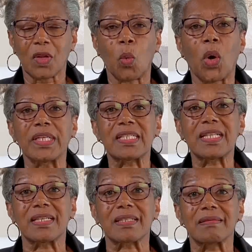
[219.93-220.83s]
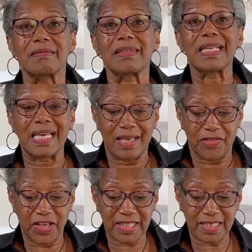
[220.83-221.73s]
What is this?
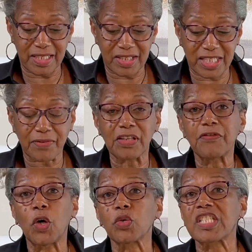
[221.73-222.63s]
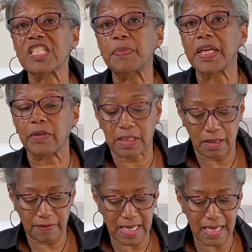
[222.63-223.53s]
This is the sevenfold Spirit
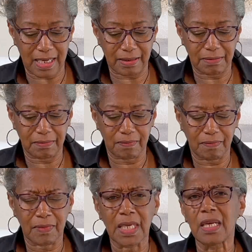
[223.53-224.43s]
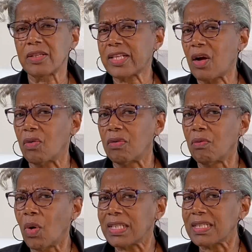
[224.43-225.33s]
of God. So,
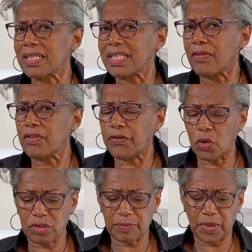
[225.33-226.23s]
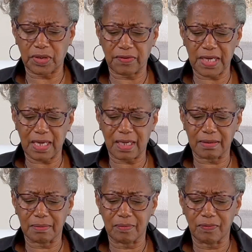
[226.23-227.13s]
what is the sevenfold Spirit of God?
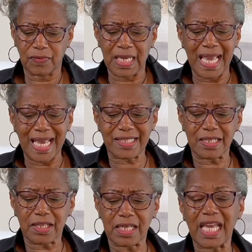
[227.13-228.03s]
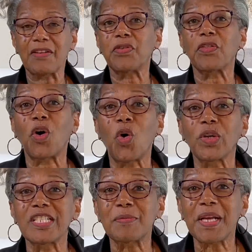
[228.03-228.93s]
It's another name for the
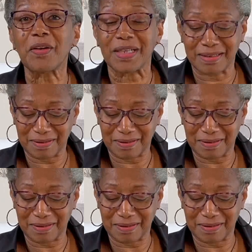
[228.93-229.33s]
Holy Spirit.